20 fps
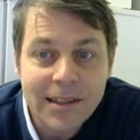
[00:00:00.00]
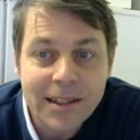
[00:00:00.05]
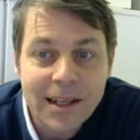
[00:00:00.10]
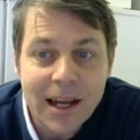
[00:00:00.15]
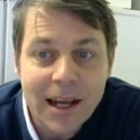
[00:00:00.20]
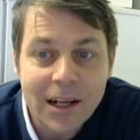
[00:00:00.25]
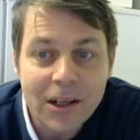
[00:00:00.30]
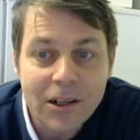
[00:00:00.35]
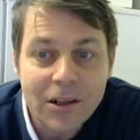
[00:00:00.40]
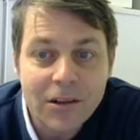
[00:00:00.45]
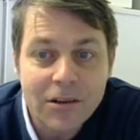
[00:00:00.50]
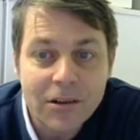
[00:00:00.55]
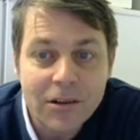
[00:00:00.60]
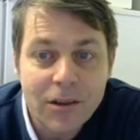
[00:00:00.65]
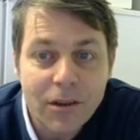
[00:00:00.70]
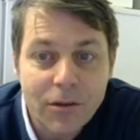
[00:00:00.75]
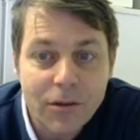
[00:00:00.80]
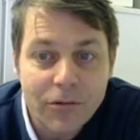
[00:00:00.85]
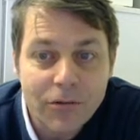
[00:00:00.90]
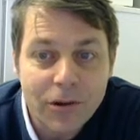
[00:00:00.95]
to let
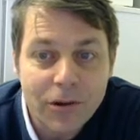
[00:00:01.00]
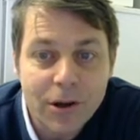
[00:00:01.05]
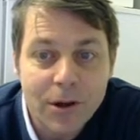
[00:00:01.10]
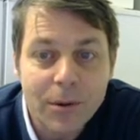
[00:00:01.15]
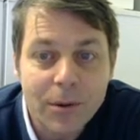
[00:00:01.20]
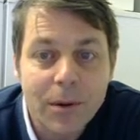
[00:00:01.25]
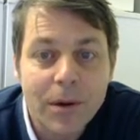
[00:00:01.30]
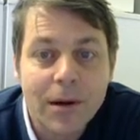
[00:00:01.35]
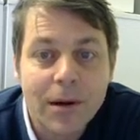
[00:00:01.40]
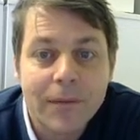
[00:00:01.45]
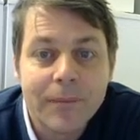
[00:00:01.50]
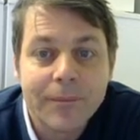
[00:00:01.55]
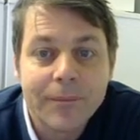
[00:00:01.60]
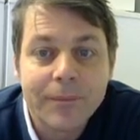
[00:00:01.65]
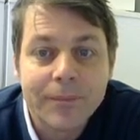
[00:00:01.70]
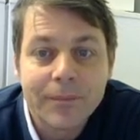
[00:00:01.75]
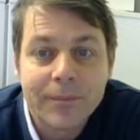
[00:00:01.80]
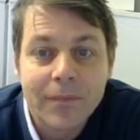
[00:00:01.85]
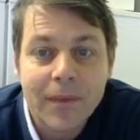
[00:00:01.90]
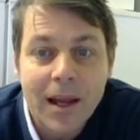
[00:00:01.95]
current through
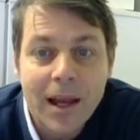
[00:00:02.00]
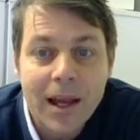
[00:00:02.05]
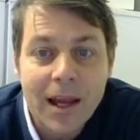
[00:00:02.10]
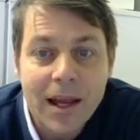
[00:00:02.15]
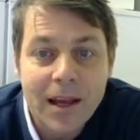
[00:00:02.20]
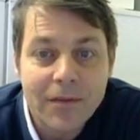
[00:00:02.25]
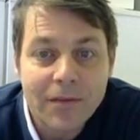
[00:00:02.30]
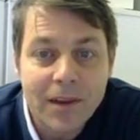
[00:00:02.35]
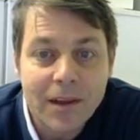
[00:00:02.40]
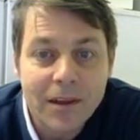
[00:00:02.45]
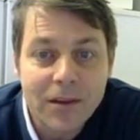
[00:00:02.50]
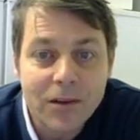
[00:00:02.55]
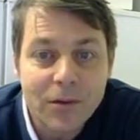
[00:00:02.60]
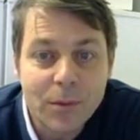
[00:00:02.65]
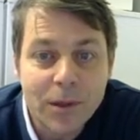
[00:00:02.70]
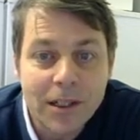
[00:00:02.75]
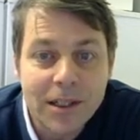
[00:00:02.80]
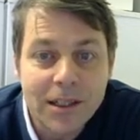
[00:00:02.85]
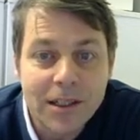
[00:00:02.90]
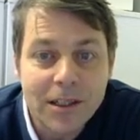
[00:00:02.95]
if this
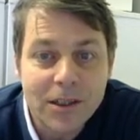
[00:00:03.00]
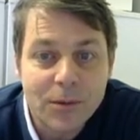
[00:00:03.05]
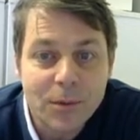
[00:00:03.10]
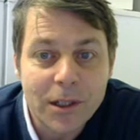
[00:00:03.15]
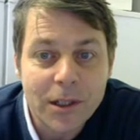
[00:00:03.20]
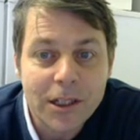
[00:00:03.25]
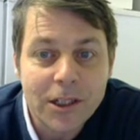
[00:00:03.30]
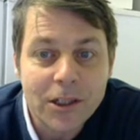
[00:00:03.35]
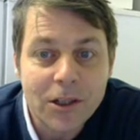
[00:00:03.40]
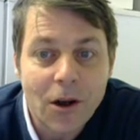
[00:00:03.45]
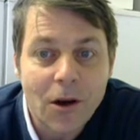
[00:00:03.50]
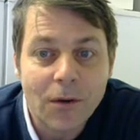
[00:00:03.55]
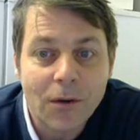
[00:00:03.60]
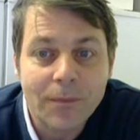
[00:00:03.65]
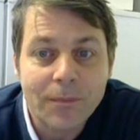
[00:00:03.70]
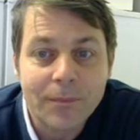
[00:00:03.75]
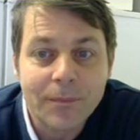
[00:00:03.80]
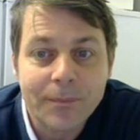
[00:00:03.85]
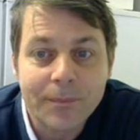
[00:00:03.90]
switch is switched on.